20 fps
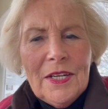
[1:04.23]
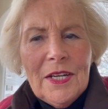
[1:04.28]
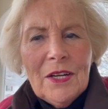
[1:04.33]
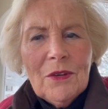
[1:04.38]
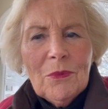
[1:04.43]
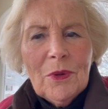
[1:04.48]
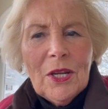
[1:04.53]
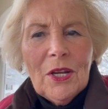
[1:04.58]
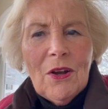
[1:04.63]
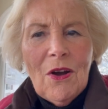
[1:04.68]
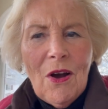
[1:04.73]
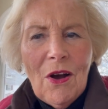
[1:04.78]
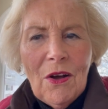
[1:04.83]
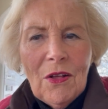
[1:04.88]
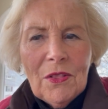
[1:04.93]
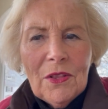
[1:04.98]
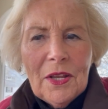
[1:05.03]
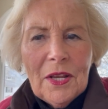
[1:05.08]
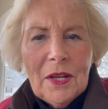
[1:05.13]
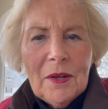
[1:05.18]
in
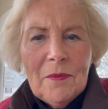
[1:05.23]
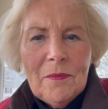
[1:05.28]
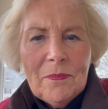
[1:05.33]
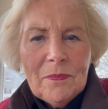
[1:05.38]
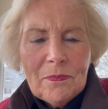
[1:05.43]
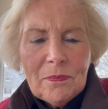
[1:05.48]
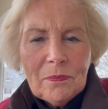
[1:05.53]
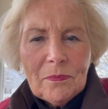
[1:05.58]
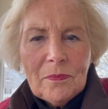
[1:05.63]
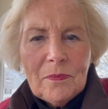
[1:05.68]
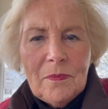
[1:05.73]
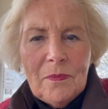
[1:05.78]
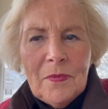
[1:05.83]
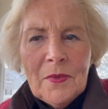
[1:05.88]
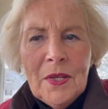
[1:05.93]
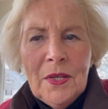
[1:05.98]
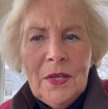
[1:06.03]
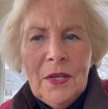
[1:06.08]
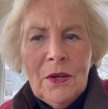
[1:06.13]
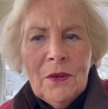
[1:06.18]
recalling,
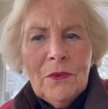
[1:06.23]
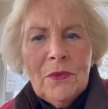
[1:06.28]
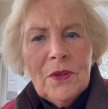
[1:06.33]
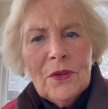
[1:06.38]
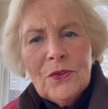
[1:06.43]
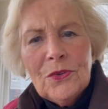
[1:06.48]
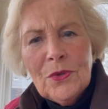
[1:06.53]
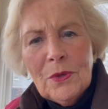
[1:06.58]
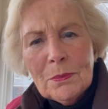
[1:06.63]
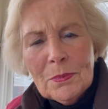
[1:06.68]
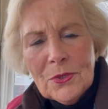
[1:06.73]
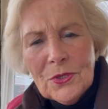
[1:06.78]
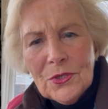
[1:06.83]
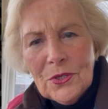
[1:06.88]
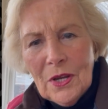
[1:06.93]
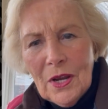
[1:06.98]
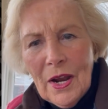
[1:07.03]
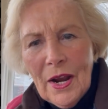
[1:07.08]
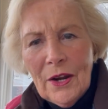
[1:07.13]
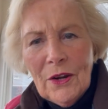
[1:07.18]
you know, their trips
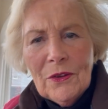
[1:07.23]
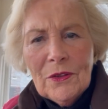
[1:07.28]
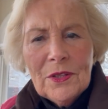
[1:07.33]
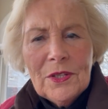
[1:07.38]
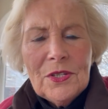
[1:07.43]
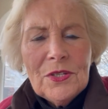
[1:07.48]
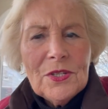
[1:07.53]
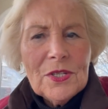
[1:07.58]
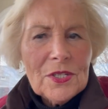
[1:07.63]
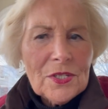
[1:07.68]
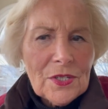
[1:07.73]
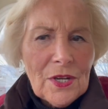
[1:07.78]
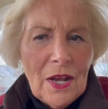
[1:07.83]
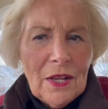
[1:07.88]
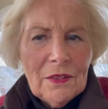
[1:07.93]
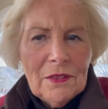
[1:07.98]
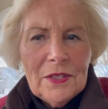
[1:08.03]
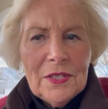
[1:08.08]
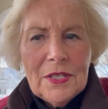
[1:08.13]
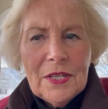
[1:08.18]
to Ireland, to
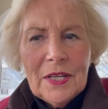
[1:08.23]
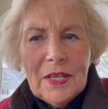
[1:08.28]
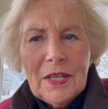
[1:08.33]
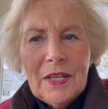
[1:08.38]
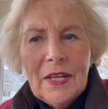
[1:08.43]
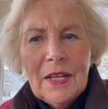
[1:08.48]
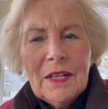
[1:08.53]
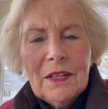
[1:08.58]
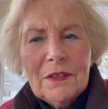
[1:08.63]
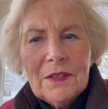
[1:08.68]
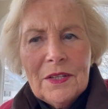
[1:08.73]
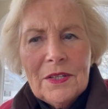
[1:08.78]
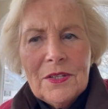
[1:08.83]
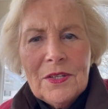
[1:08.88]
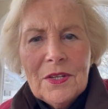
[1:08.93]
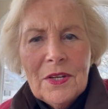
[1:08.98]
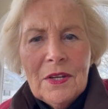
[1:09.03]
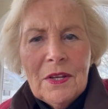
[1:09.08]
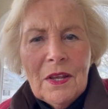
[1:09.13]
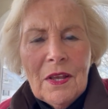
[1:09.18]
Scotland, to England,
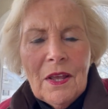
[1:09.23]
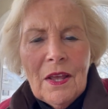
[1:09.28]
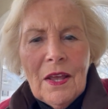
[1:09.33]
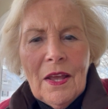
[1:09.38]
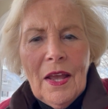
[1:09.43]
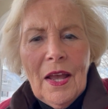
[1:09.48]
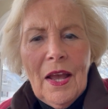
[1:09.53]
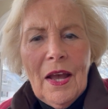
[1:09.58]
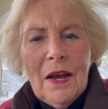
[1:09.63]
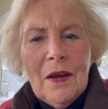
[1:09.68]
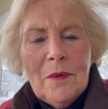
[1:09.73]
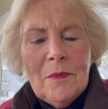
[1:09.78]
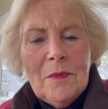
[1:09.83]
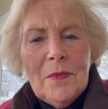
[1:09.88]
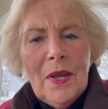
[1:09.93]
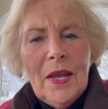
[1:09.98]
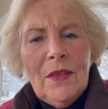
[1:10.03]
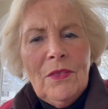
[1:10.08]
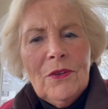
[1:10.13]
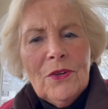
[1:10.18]
um,
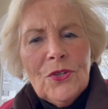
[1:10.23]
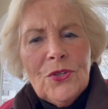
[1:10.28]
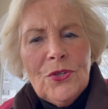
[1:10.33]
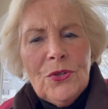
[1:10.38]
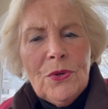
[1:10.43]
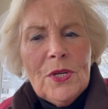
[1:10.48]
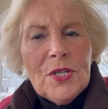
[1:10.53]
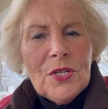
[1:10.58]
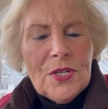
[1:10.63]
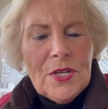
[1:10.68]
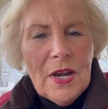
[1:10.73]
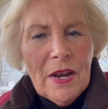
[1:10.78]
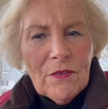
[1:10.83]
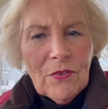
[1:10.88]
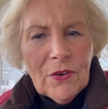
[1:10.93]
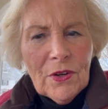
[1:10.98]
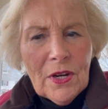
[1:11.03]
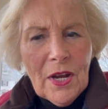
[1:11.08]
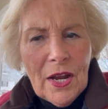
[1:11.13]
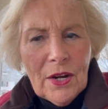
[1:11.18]
and their stories
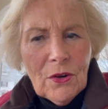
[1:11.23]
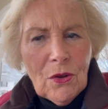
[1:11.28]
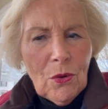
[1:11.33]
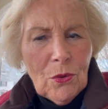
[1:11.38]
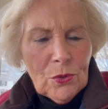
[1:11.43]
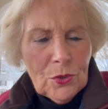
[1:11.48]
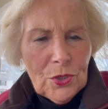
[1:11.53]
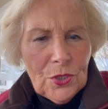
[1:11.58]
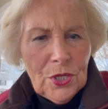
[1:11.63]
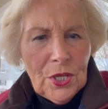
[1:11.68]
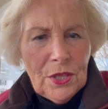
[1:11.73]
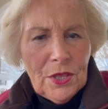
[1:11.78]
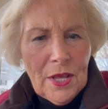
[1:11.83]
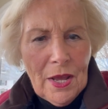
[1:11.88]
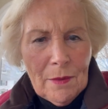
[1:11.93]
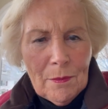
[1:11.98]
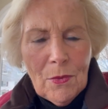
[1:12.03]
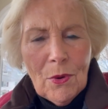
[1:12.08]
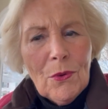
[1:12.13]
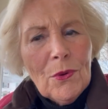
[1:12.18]
never got old to
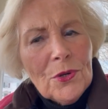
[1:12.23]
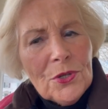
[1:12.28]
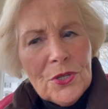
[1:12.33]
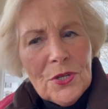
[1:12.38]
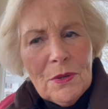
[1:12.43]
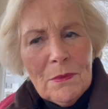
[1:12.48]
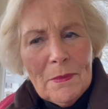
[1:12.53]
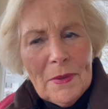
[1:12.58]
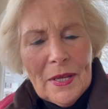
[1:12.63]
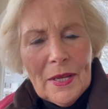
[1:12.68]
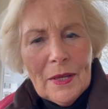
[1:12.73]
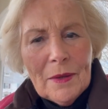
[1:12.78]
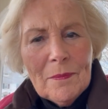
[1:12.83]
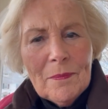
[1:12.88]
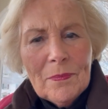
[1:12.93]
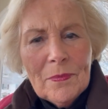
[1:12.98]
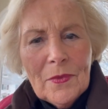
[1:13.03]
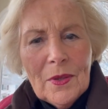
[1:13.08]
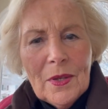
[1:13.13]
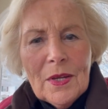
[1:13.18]
them or to me.
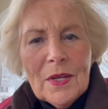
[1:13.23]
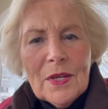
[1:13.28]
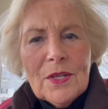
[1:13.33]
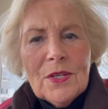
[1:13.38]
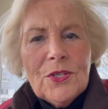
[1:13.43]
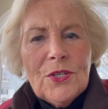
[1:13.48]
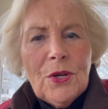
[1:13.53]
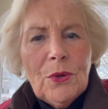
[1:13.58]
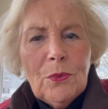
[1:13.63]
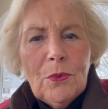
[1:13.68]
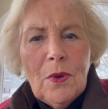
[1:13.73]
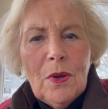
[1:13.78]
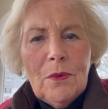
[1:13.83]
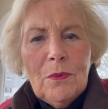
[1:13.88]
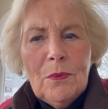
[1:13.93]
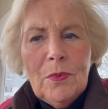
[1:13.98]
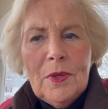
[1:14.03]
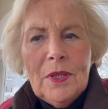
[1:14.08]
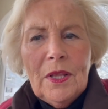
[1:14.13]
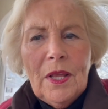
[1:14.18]
So
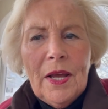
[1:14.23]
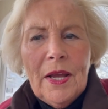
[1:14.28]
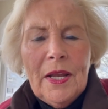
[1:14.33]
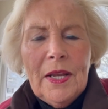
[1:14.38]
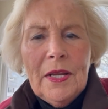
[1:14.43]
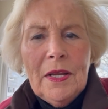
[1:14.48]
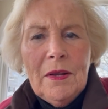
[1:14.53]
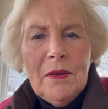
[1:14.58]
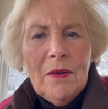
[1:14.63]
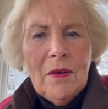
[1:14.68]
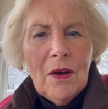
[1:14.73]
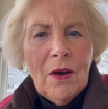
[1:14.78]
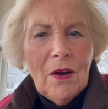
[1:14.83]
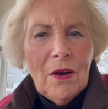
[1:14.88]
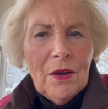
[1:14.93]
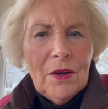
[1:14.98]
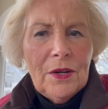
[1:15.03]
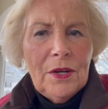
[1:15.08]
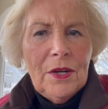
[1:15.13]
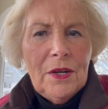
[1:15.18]
relying
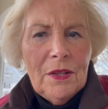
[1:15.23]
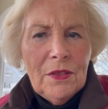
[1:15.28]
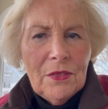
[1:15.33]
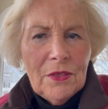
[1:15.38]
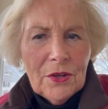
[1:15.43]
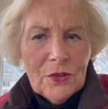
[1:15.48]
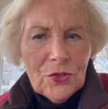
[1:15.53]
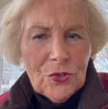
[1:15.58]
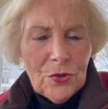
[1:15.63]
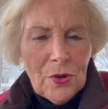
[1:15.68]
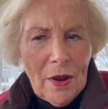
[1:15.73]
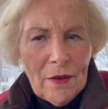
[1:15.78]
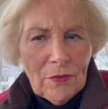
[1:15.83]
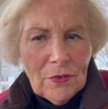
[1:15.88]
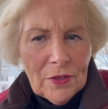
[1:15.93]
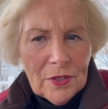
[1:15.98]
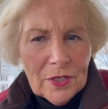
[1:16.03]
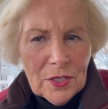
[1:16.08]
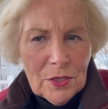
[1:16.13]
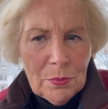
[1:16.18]
on their
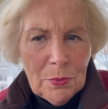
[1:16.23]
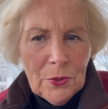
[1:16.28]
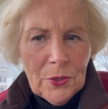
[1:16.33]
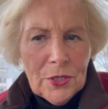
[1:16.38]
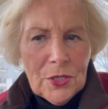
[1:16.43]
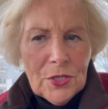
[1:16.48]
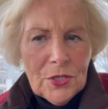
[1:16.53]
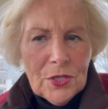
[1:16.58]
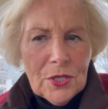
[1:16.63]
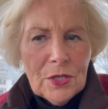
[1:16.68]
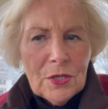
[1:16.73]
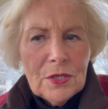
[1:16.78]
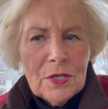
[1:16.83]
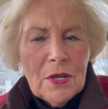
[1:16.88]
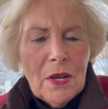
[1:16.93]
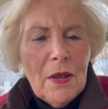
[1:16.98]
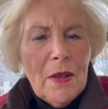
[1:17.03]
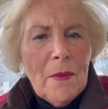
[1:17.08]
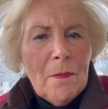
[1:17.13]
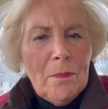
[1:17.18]
travel experiences
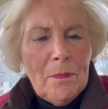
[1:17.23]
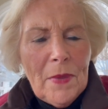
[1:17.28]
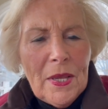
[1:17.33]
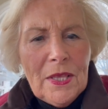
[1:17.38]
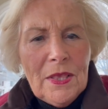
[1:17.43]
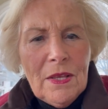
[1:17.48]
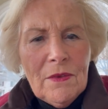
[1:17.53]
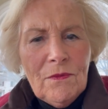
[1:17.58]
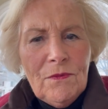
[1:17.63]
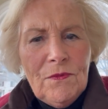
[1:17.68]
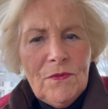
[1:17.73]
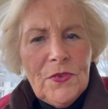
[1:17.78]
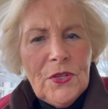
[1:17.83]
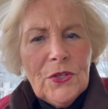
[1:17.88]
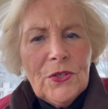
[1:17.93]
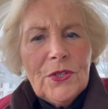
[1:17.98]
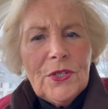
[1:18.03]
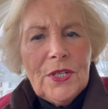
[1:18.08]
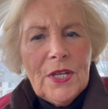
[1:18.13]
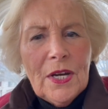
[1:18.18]
made them
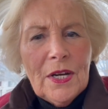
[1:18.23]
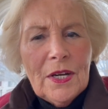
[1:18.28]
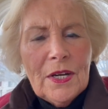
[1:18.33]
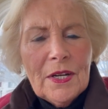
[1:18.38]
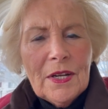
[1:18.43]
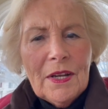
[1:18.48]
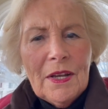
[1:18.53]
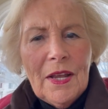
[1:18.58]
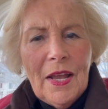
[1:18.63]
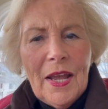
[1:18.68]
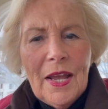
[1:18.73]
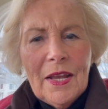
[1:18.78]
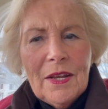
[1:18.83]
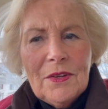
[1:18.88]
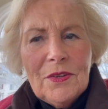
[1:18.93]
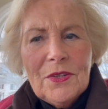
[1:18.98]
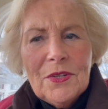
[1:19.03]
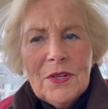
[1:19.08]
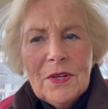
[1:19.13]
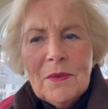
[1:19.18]
feel young
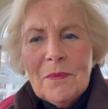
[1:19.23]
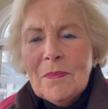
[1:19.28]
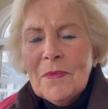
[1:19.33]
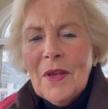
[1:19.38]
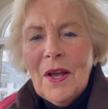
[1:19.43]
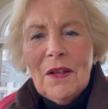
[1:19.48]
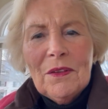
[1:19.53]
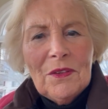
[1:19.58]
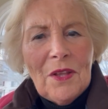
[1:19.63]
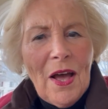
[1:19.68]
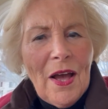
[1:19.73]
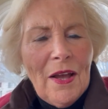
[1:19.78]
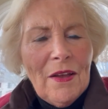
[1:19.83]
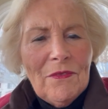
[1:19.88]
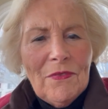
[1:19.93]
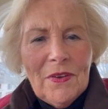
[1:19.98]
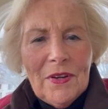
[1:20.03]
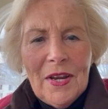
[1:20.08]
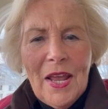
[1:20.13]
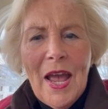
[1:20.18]
and
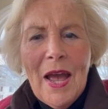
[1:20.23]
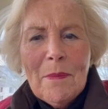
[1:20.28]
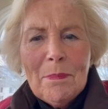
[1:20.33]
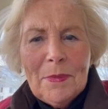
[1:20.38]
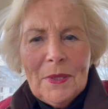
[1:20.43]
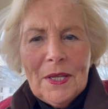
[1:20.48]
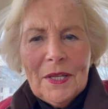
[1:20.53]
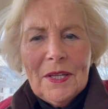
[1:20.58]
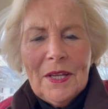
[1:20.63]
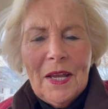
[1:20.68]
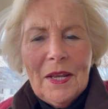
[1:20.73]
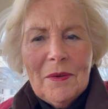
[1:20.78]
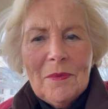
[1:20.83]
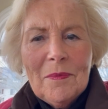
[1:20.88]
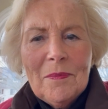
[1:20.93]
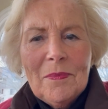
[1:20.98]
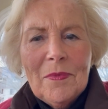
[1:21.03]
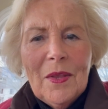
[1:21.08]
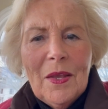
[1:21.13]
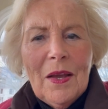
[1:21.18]
alive and happy
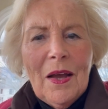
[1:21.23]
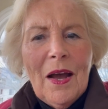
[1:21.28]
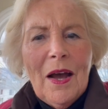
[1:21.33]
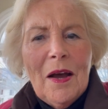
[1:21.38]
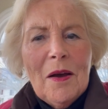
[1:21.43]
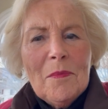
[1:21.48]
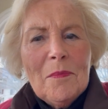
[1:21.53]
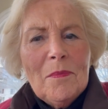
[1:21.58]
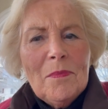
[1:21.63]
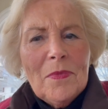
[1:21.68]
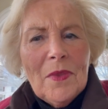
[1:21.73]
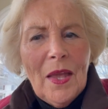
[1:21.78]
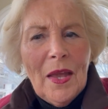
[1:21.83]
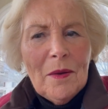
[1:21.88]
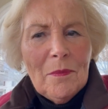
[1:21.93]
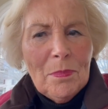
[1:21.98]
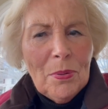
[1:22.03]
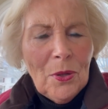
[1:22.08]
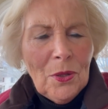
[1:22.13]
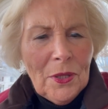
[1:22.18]
again. Um,
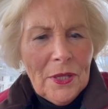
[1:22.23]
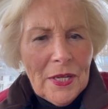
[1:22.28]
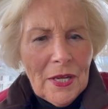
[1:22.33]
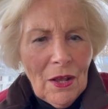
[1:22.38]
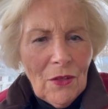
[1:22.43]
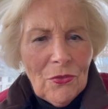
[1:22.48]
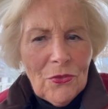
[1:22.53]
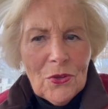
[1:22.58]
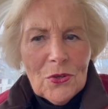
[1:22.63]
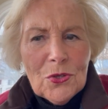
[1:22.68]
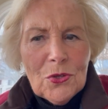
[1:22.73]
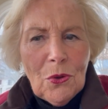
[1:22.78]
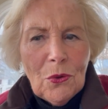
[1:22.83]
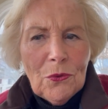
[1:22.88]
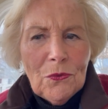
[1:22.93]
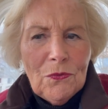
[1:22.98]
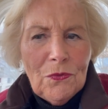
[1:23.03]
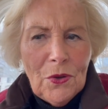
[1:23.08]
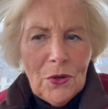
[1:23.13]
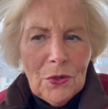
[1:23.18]
and pulling out those
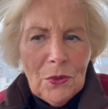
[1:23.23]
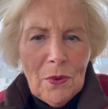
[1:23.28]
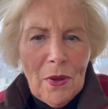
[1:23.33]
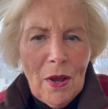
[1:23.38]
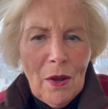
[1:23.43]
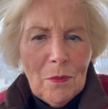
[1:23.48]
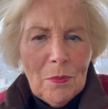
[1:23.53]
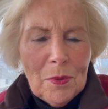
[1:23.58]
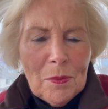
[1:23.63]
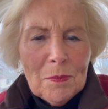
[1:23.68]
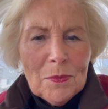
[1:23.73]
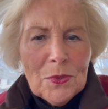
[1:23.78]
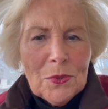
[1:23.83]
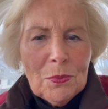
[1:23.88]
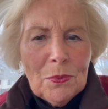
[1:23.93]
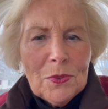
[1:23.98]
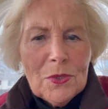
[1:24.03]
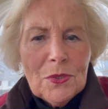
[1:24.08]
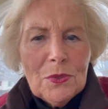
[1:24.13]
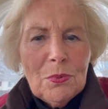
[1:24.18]
old photo albums
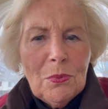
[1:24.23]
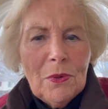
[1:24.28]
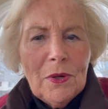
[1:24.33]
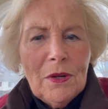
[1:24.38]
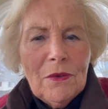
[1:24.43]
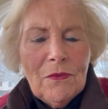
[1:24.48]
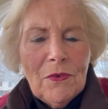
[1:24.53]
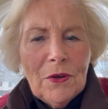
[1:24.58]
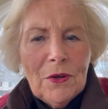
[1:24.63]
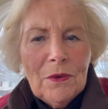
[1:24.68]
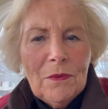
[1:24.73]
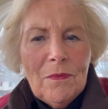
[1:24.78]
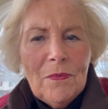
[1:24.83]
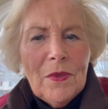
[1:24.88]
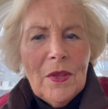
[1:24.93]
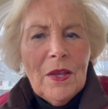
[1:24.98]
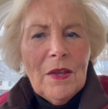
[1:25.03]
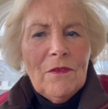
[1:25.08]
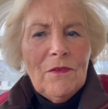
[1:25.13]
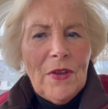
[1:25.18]
was one of our
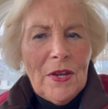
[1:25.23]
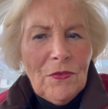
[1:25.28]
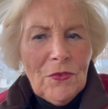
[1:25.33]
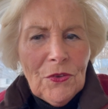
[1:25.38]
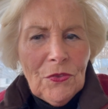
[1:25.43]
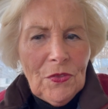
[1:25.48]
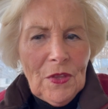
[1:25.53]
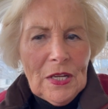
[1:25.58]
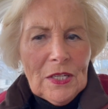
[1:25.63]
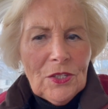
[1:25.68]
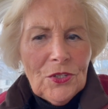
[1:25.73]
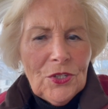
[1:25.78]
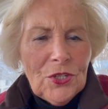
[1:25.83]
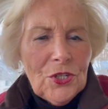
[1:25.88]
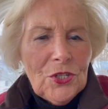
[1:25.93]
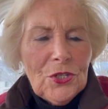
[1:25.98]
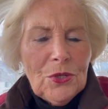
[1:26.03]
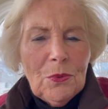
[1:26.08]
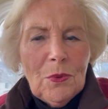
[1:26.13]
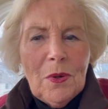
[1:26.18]
favorite things to
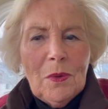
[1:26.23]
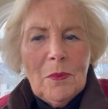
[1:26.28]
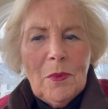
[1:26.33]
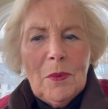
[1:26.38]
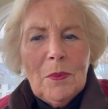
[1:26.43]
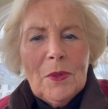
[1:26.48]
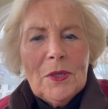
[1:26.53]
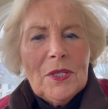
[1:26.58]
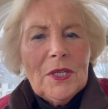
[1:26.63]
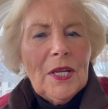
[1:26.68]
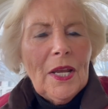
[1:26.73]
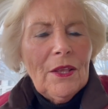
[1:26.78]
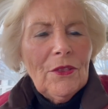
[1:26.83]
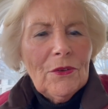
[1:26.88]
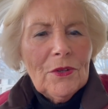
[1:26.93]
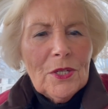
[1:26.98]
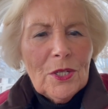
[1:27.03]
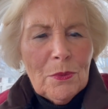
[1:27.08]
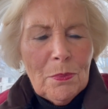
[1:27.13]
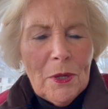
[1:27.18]
do when we were
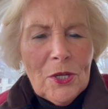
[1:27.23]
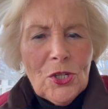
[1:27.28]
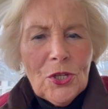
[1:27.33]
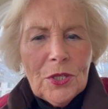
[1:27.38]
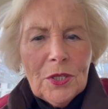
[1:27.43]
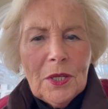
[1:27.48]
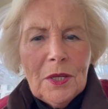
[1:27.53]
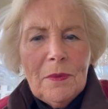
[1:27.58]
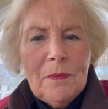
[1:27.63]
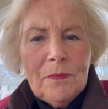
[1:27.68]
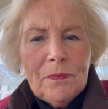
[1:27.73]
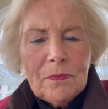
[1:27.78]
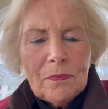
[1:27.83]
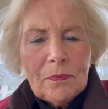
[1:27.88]
together, especially